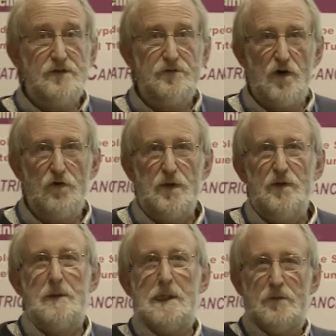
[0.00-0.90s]

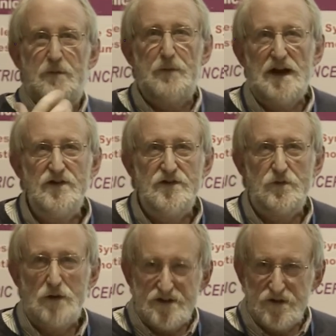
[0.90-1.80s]
involvement, the patients are
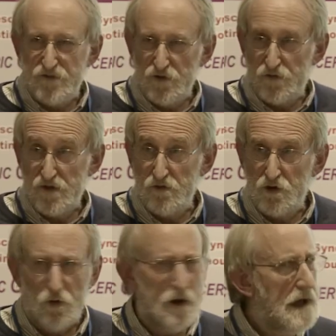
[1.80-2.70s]
waiting for your phone
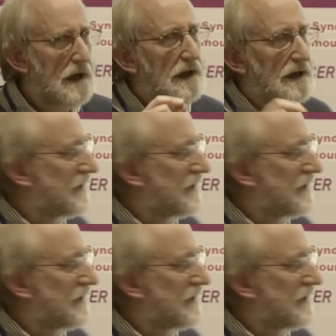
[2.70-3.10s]
call. It